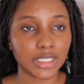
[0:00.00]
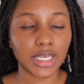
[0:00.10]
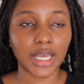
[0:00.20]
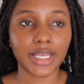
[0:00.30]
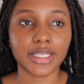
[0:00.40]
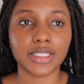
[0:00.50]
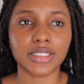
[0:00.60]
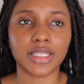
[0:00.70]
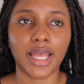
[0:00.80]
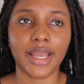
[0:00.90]
Tika
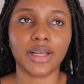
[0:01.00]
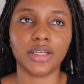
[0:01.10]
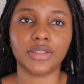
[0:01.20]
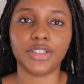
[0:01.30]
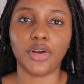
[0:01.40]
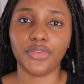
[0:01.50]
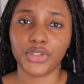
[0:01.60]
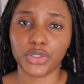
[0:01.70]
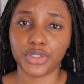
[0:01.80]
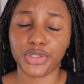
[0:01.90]
is like the
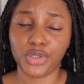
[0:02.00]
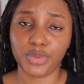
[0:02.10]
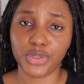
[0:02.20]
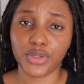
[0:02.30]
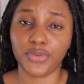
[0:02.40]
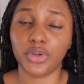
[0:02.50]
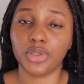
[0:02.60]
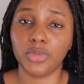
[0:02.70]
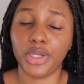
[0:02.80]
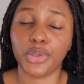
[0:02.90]
official distributor for
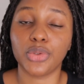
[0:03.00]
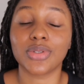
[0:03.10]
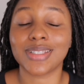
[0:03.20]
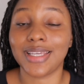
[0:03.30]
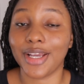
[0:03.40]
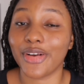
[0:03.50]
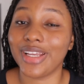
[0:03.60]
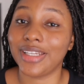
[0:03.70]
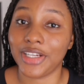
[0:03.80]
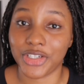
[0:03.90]
Good Molecules here
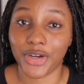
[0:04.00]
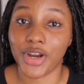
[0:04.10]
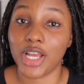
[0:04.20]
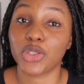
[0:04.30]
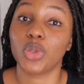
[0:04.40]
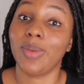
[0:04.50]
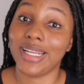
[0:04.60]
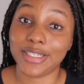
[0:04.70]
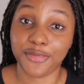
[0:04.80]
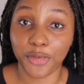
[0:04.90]
in Nigeria. So
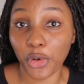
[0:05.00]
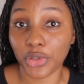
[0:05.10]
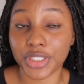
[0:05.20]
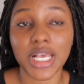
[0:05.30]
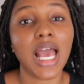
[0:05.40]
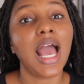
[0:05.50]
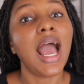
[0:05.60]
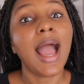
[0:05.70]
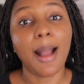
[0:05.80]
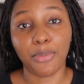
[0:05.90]
by default,
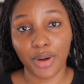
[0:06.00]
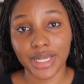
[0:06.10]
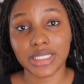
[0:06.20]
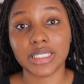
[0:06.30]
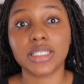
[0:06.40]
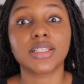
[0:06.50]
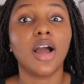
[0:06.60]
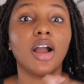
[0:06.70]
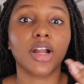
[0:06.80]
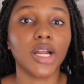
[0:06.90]
her prices
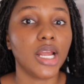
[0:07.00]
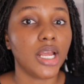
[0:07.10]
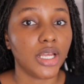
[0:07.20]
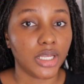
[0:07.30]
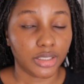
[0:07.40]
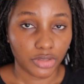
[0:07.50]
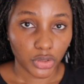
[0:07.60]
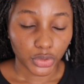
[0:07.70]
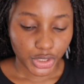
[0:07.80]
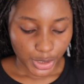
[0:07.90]
are, you
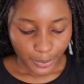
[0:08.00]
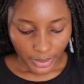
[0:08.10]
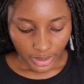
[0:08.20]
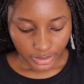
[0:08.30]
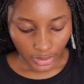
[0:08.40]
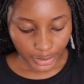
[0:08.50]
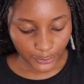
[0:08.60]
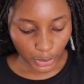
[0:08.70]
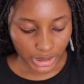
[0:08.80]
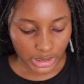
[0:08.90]
know, cheaper. I'll
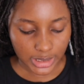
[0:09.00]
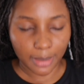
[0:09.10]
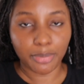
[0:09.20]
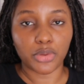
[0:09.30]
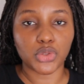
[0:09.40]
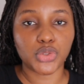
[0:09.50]
give you an example.